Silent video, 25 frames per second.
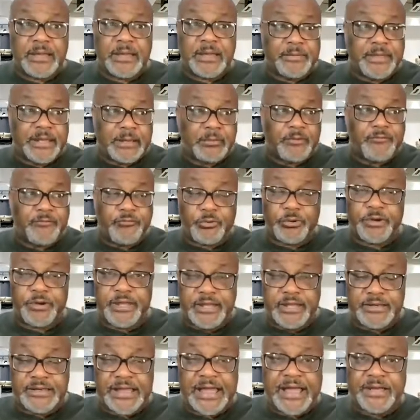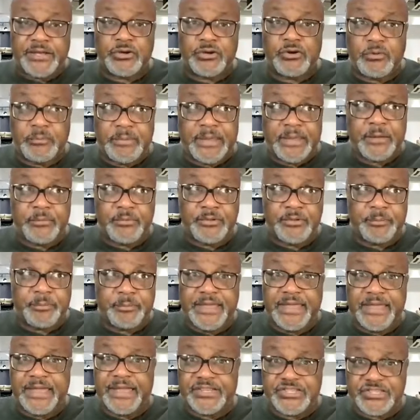I mean, I'm a 49 year old man with a
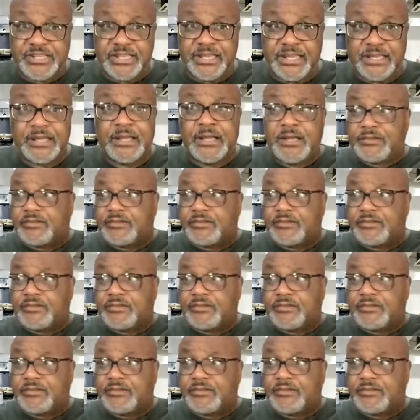PhD,